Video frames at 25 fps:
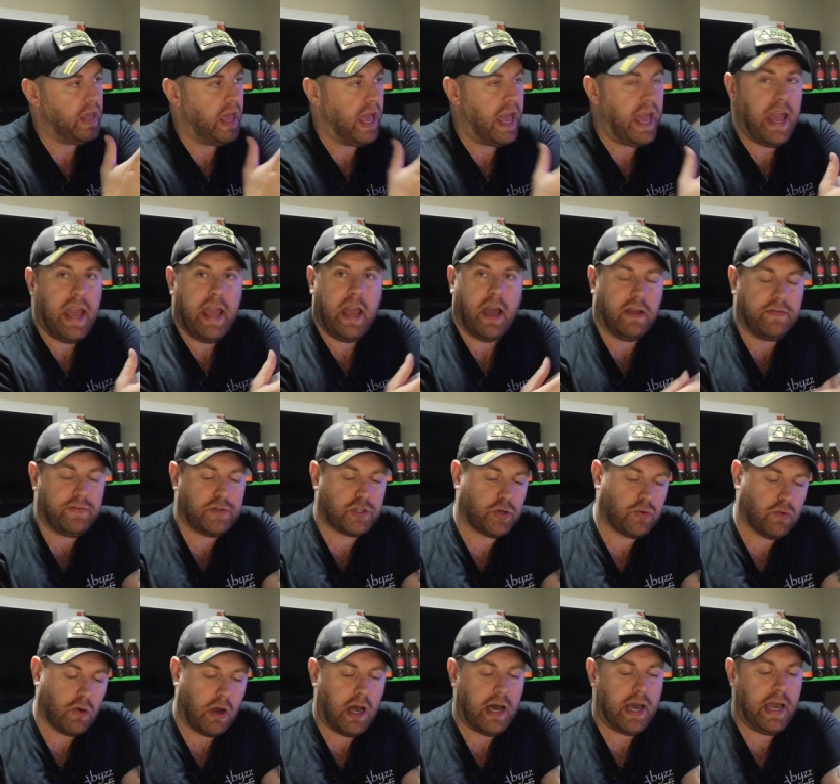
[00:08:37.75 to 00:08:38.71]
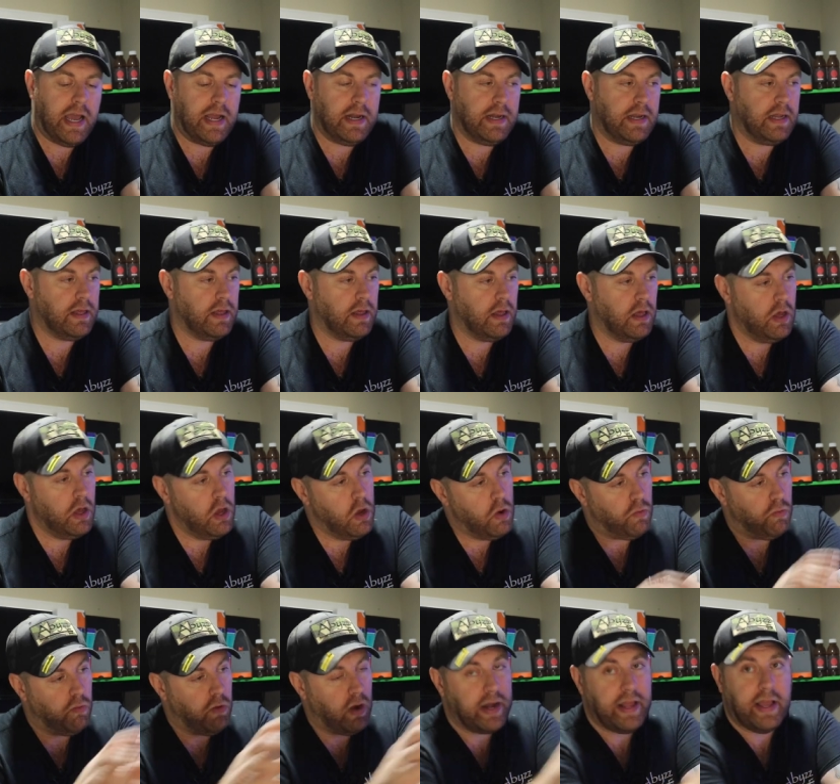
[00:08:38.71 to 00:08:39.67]
A, I've tried
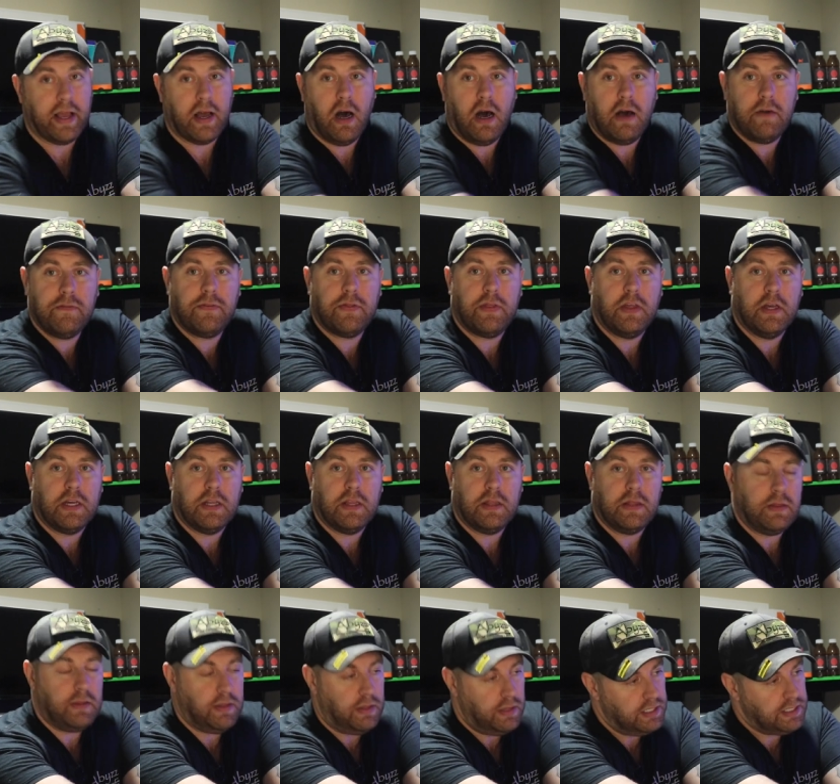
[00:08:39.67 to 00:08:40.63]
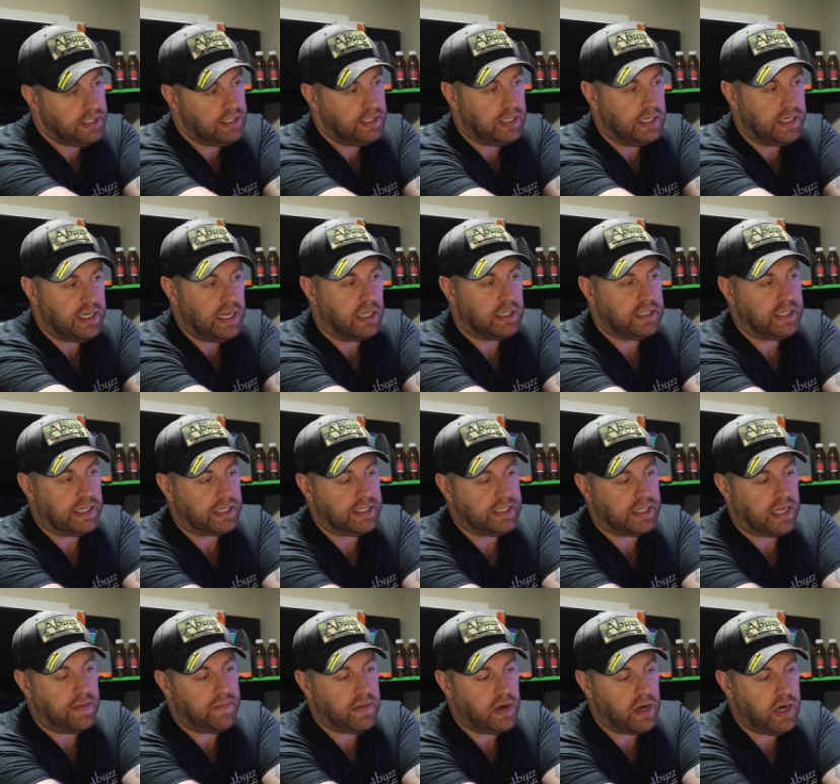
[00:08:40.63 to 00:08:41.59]
running off the, this is the Deltec
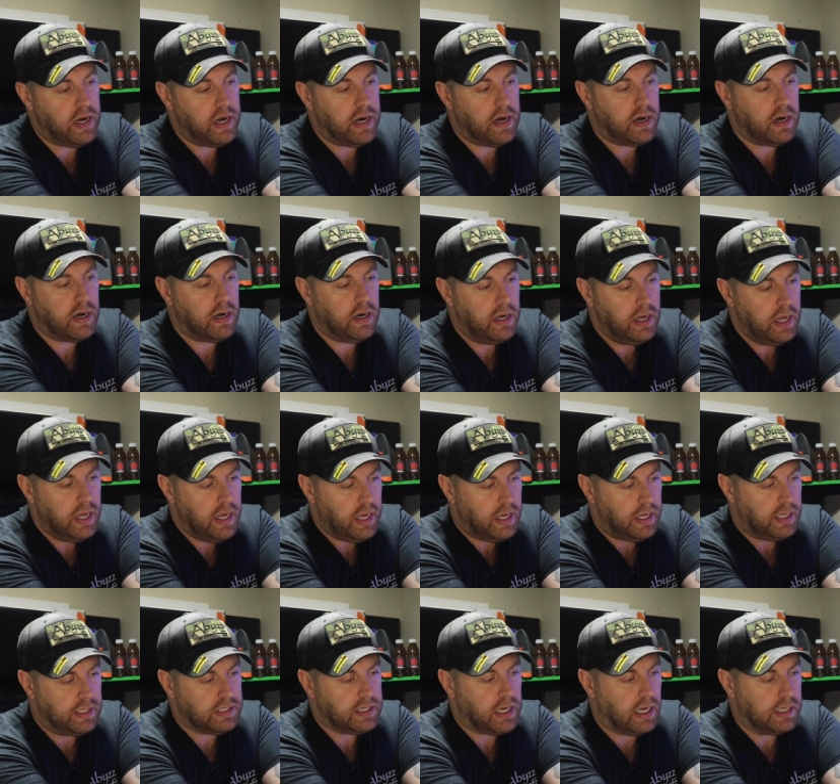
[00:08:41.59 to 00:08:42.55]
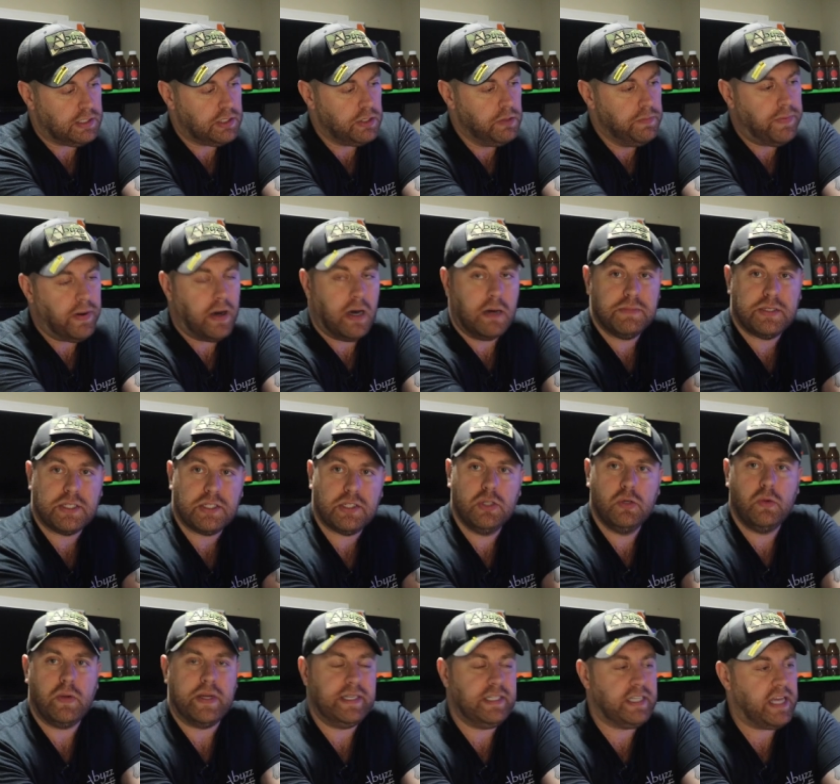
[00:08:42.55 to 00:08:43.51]
skimmer here. It's got two pumps,
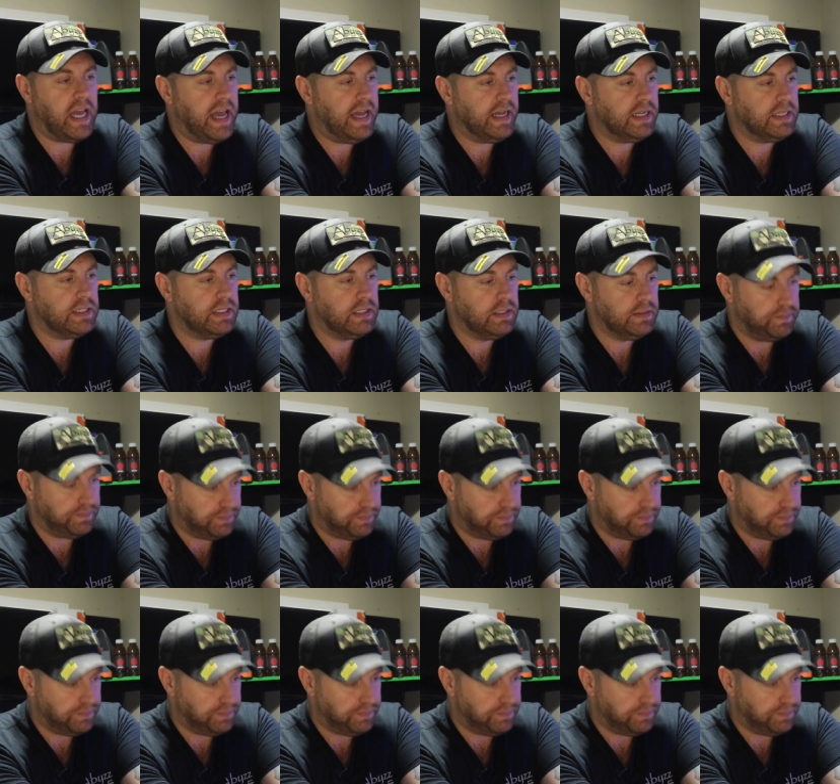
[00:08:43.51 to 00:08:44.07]
two intakes.